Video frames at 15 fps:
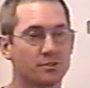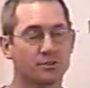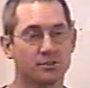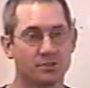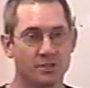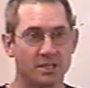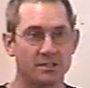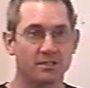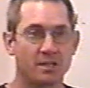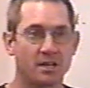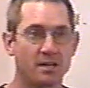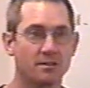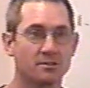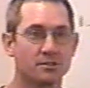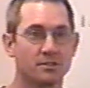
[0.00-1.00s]
the
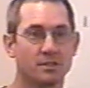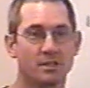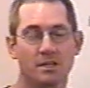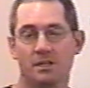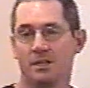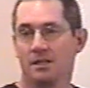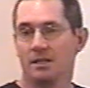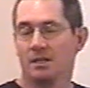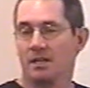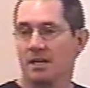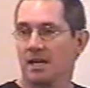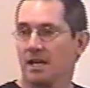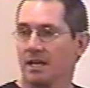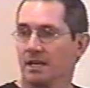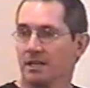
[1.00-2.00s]
Gentiles
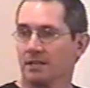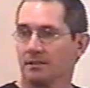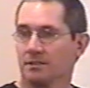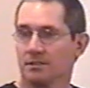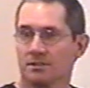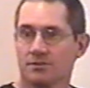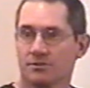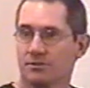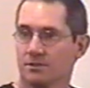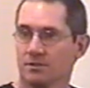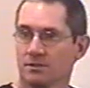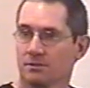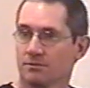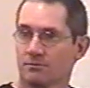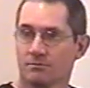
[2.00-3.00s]
and the,
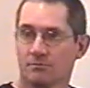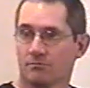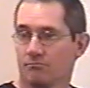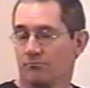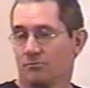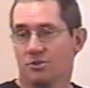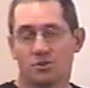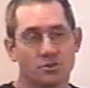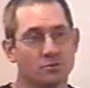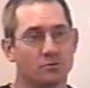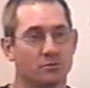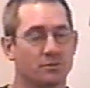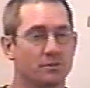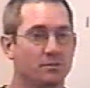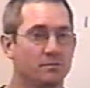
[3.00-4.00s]
the
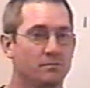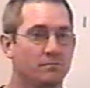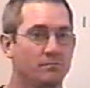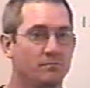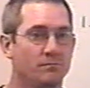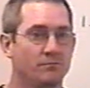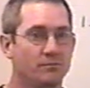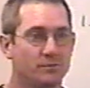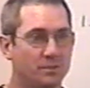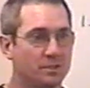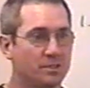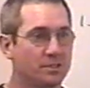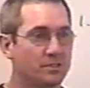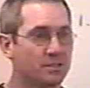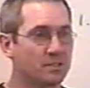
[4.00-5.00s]
Jews,
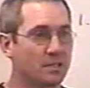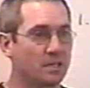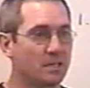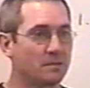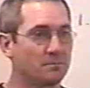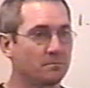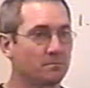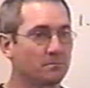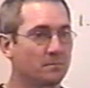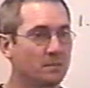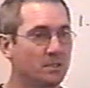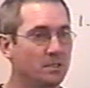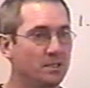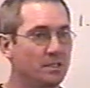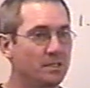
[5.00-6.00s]
this, um,
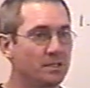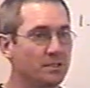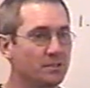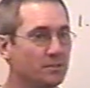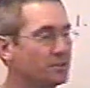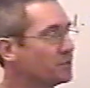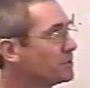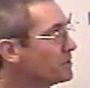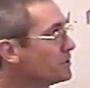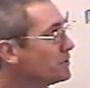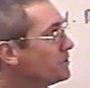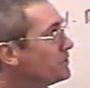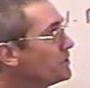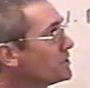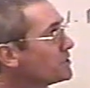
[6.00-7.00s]

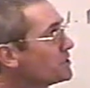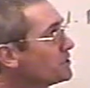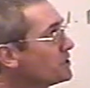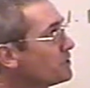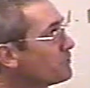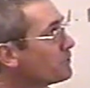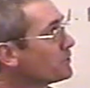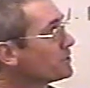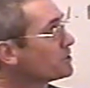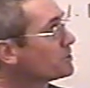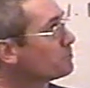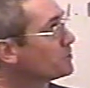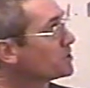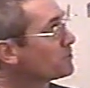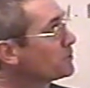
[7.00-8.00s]
this difference
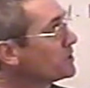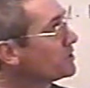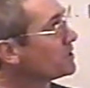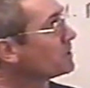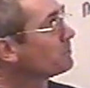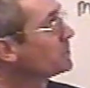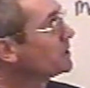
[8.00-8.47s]
between them.